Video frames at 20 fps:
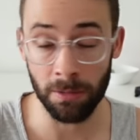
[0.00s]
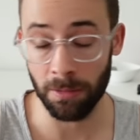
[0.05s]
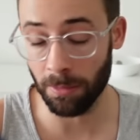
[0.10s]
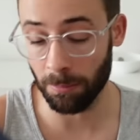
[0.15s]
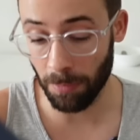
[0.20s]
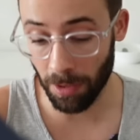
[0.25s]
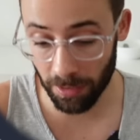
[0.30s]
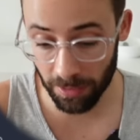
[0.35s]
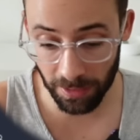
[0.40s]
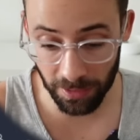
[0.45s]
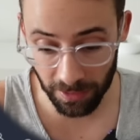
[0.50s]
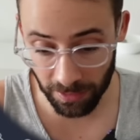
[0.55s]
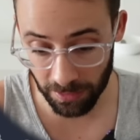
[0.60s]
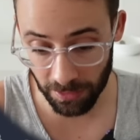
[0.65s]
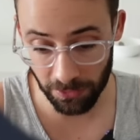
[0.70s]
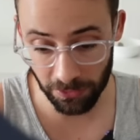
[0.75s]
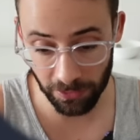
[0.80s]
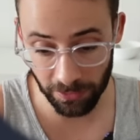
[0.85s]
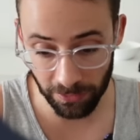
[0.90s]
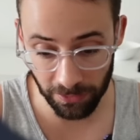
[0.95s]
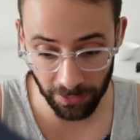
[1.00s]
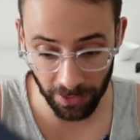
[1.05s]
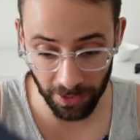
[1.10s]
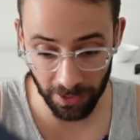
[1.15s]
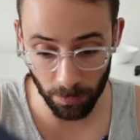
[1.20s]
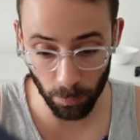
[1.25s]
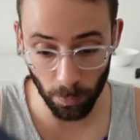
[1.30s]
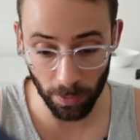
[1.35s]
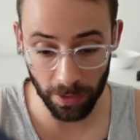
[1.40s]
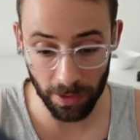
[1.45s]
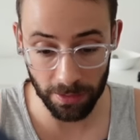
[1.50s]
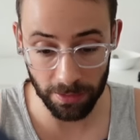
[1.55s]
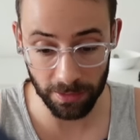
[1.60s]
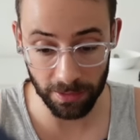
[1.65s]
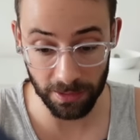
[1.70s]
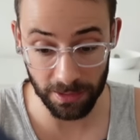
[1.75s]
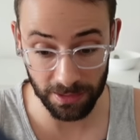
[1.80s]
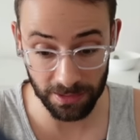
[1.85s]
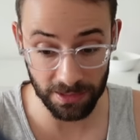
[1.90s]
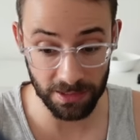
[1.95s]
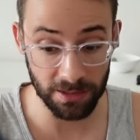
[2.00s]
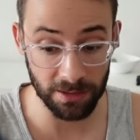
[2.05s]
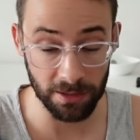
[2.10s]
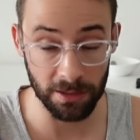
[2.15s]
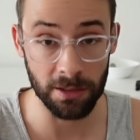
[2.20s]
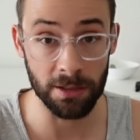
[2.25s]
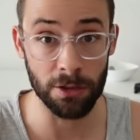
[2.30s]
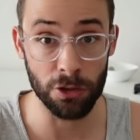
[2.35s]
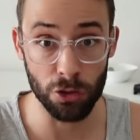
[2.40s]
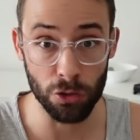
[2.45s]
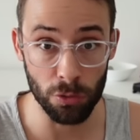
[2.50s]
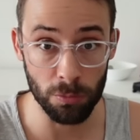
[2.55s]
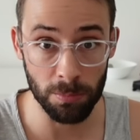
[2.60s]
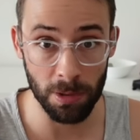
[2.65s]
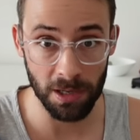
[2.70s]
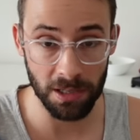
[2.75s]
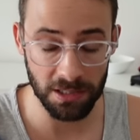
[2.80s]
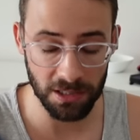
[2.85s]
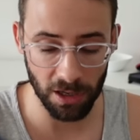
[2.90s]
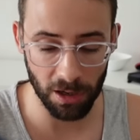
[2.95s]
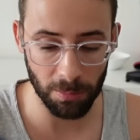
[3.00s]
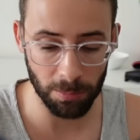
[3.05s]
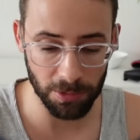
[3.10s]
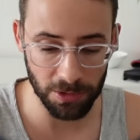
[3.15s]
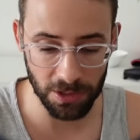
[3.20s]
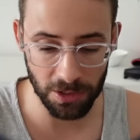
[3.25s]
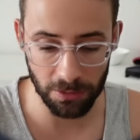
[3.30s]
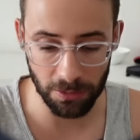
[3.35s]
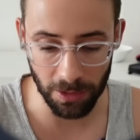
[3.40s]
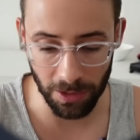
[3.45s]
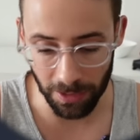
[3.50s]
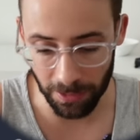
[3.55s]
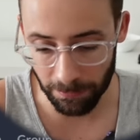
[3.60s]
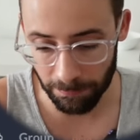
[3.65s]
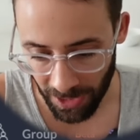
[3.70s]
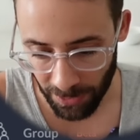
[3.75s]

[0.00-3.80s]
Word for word: the market conditions and what I think is the new best opportunity.